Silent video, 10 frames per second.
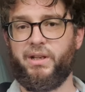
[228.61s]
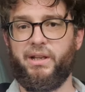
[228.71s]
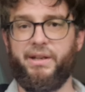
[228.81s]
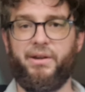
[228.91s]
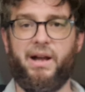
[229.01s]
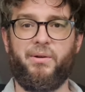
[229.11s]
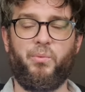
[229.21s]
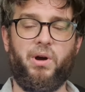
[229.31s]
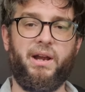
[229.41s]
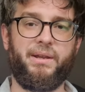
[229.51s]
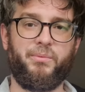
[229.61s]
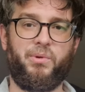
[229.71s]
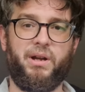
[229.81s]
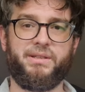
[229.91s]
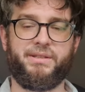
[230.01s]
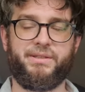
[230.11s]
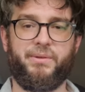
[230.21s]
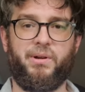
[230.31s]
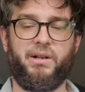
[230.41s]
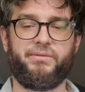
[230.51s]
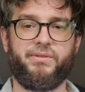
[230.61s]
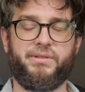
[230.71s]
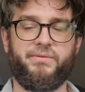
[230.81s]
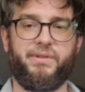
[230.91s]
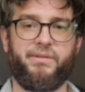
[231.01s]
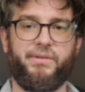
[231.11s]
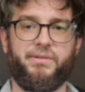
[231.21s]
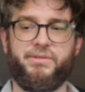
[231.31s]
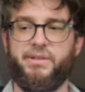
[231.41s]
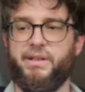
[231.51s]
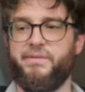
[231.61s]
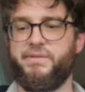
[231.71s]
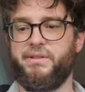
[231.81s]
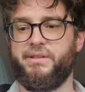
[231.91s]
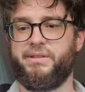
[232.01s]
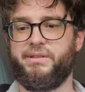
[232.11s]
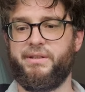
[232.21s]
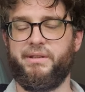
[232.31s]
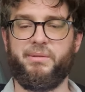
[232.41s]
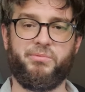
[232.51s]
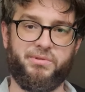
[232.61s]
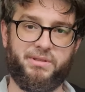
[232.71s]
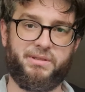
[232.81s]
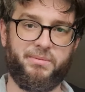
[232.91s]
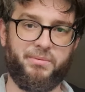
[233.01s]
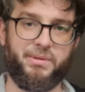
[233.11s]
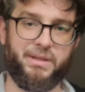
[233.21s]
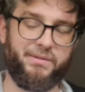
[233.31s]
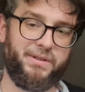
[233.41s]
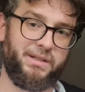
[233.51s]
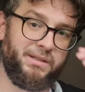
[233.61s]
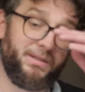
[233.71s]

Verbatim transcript: you know, how why why is it so hard for us to think of an alternative to this neoliberal system that we live in?